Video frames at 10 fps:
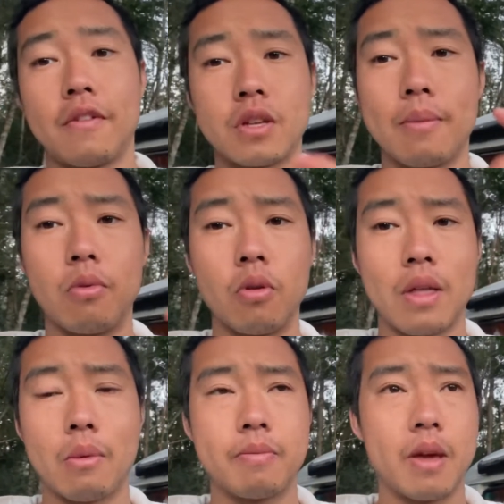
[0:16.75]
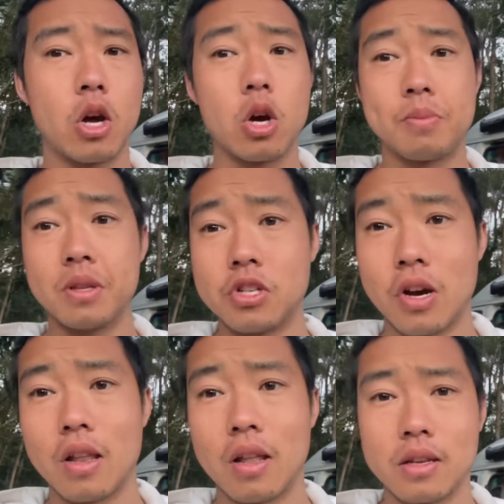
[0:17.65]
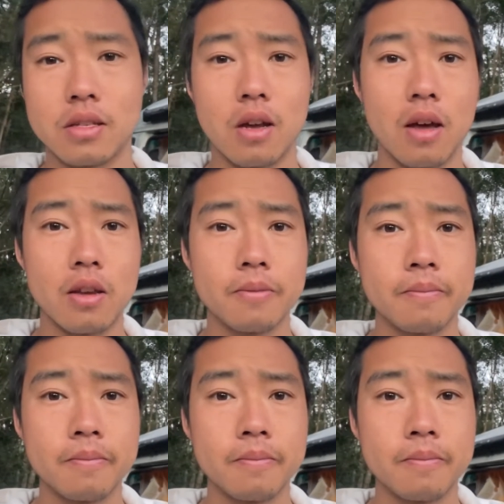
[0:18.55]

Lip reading: So I brought that with me and I opened the jar last night.